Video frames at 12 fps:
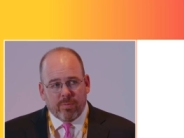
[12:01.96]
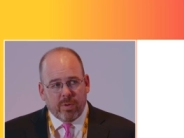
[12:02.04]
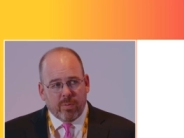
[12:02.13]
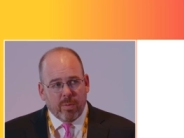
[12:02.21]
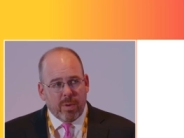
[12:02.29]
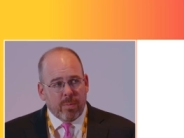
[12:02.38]
if
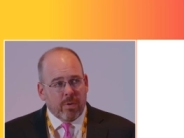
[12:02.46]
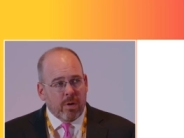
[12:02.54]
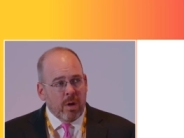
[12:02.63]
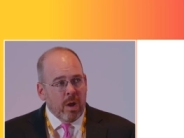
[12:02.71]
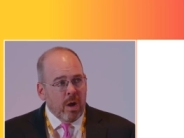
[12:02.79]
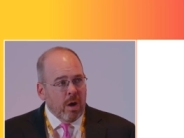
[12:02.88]
we
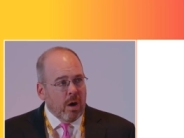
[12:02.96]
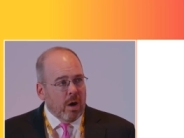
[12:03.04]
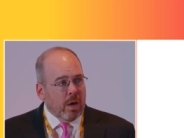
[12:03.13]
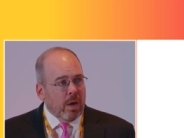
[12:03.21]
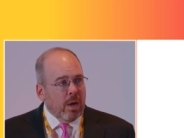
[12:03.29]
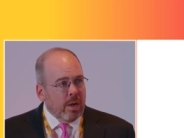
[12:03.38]
remember
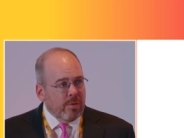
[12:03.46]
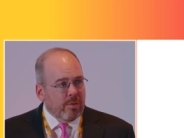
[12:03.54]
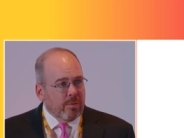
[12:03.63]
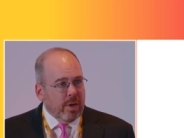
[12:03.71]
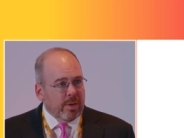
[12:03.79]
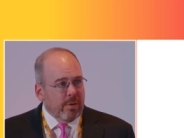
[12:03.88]
our
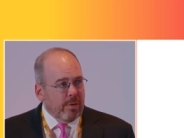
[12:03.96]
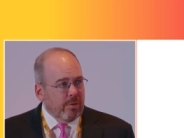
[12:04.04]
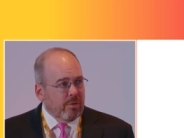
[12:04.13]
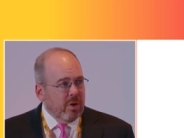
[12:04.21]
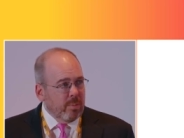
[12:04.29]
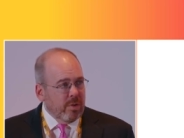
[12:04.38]
construct and our
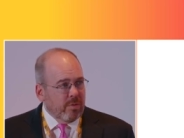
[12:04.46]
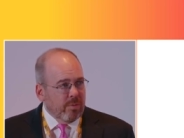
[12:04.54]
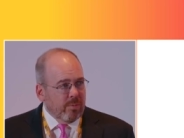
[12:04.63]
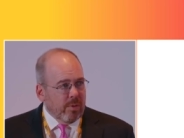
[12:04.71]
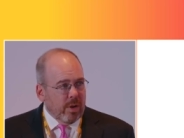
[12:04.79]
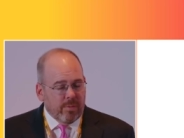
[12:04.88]
determinants
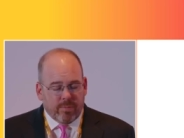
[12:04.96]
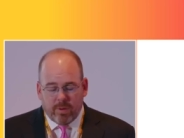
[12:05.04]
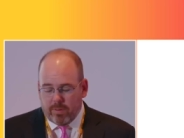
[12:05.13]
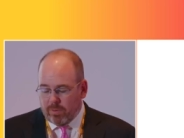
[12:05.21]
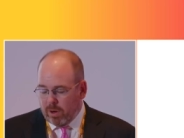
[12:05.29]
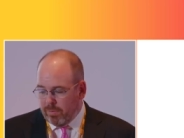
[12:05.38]
of, of,
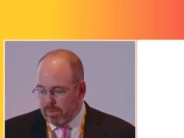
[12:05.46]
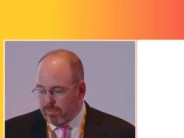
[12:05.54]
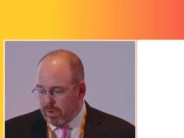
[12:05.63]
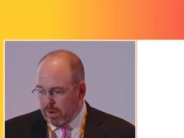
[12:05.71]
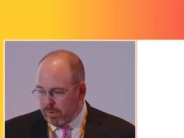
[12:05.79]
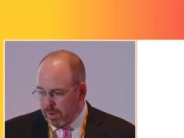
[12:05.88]
of RV
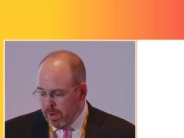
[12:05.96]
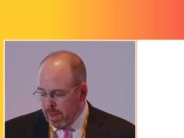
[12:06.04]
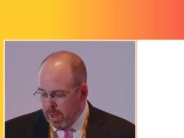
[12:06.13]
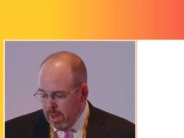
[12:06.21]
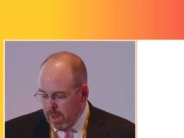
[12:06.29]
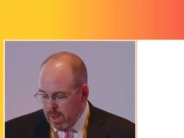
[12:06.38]
function,
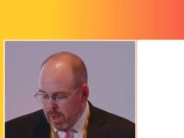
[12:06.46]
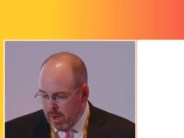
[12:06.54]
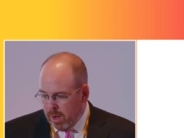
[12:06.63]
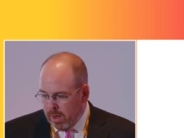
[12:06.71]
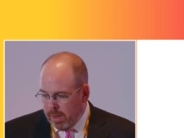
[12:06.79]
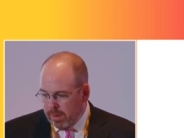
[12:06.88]

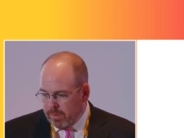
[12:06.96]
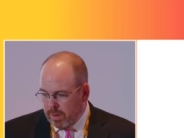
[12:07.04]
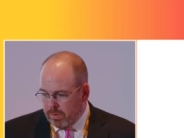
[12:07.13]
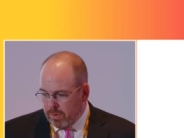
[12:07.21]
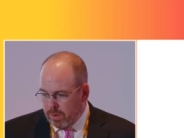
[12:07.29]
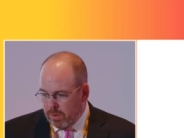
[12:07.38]
uh, it's,
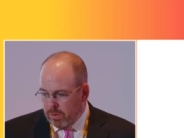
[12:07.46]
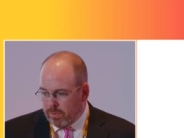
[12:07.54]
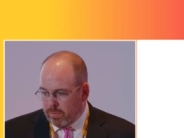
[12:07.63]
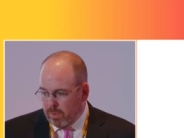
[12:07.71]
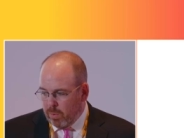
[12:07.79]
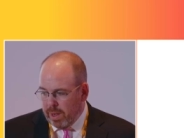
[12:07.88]
it's a
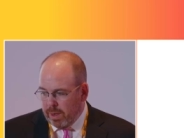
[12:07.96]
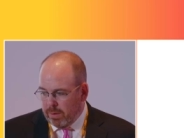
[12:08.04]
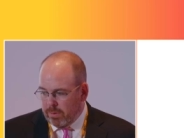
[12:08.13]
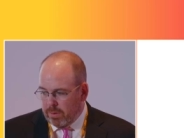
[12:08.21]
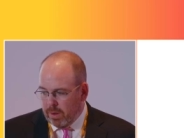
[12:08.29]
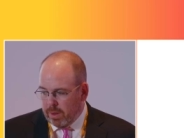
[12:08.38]
useful way
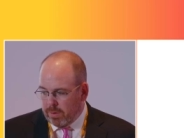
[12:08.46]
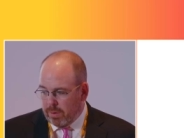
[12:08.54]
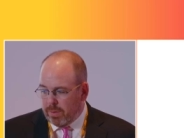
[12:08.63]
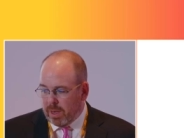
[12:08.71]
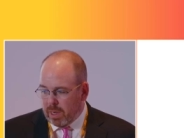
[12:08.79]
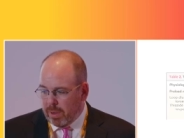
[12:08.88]
to, uh, to
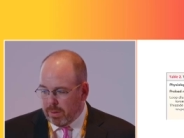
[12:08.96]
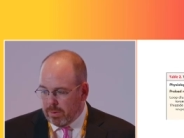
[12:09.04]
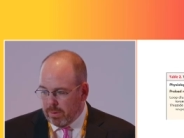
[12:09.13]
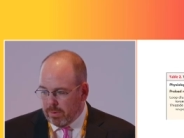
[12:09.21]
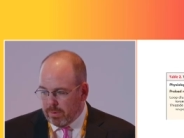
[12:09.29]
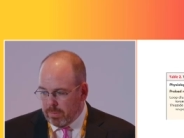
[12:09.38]
think about
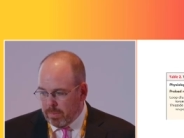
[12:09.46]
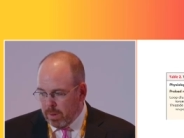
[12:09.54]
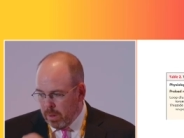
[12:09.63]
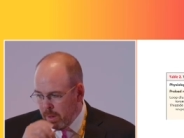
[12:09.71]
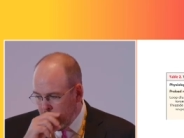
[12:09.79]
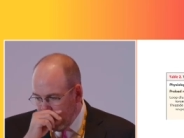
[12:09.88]
this.
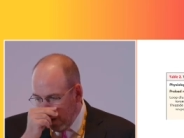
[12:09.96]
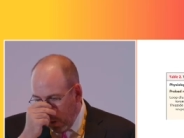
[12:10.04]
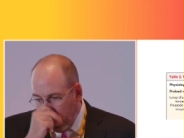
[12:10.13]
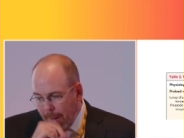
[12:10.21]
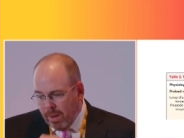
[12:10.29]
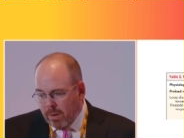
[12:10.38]

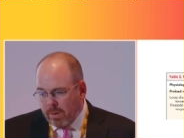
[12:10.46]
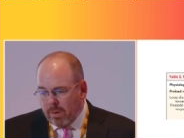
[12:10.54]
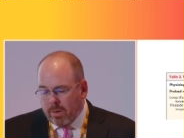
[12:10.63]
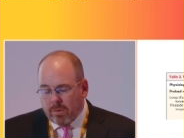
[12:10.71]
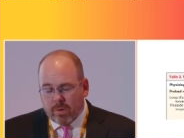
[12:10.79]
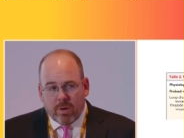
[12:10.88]

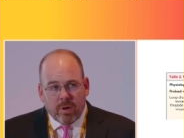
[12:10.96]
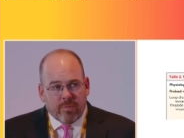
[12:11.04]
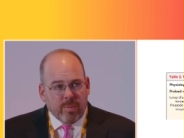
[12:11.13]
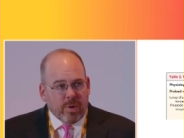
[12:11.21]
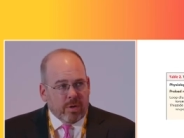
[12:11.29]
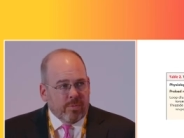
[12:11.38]
So you heard
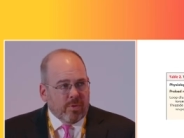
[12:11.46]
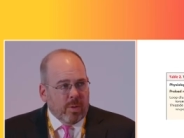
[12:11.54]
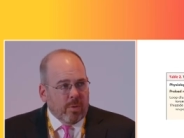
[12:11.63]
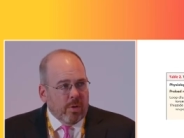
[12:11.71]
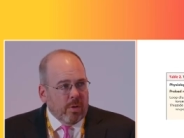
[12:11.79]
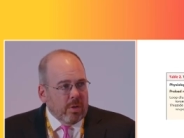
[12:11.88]
from Dr.
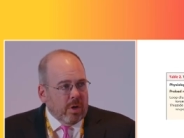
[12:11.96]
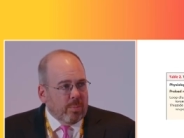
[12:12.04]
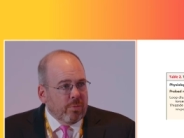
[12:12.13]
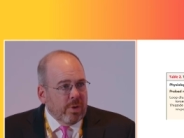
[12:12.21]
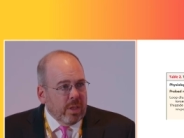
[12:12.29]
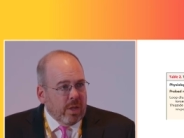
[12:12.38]
Farber earlier,
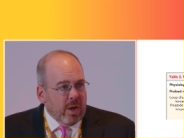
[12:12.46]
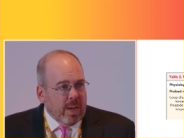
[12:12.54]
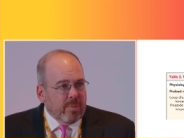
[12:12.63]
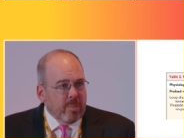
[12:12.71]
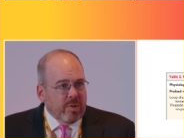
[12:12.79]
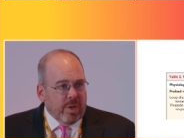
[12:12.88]
preload
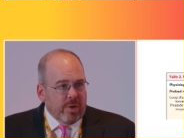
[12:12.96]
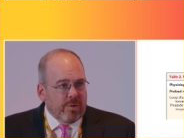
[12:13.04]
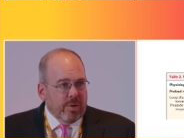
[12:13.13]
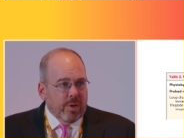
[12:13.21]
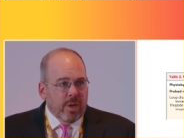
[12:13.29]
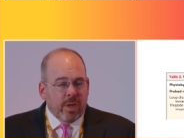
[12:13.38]

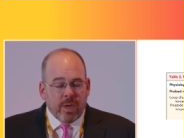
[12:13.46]
optimization